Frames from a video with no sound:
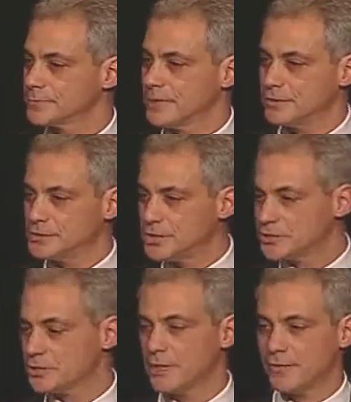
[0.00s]
he had
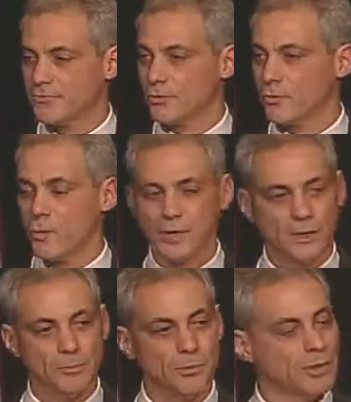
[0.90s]
just left Wright
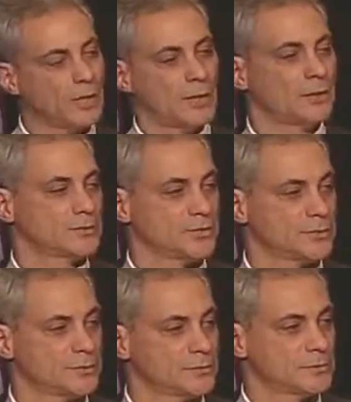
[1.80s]
Community College,
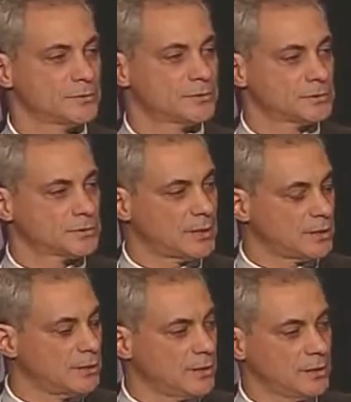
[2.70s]

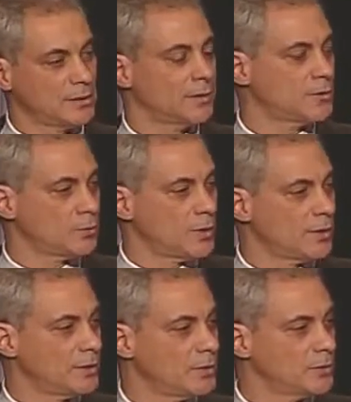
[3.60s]
taken the L on his
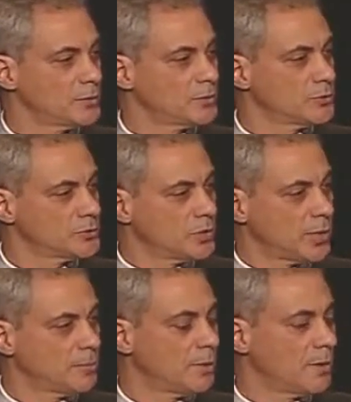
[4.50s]
way to his
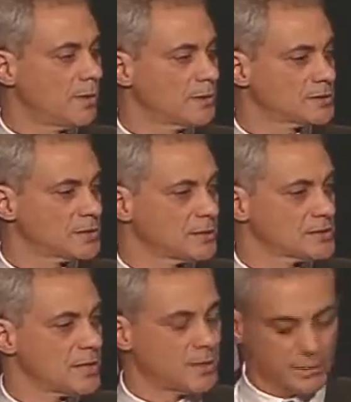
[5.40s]
job on the south
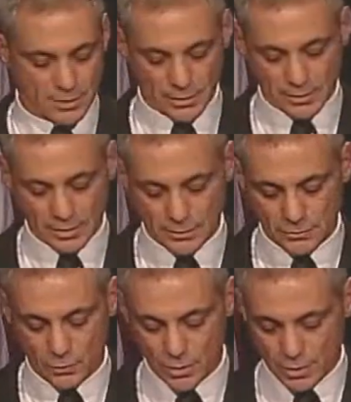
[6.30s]
side at Target
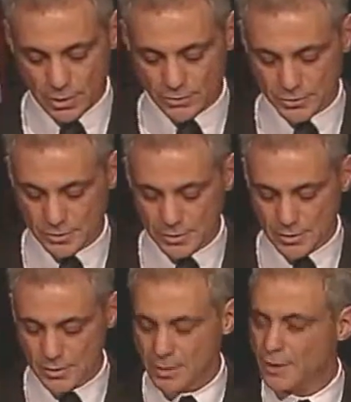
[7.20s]
Warehouse.
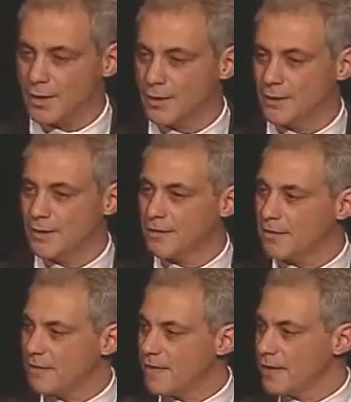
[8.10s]

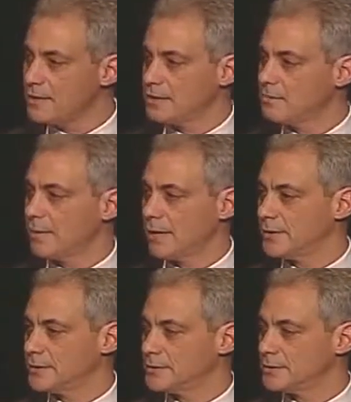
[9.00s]
That young
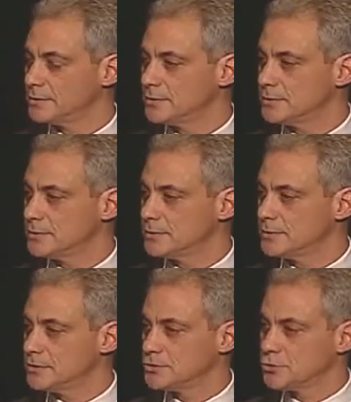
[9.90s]
man
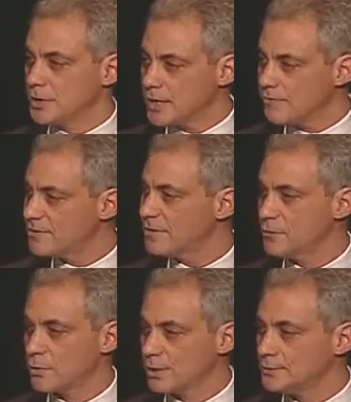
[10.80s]
is doing
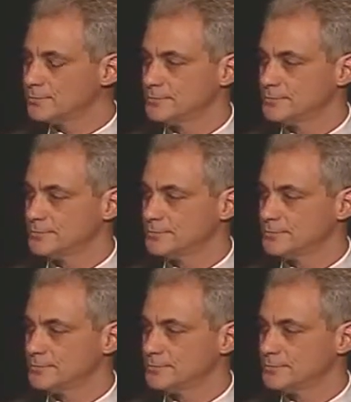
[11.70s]
everything right,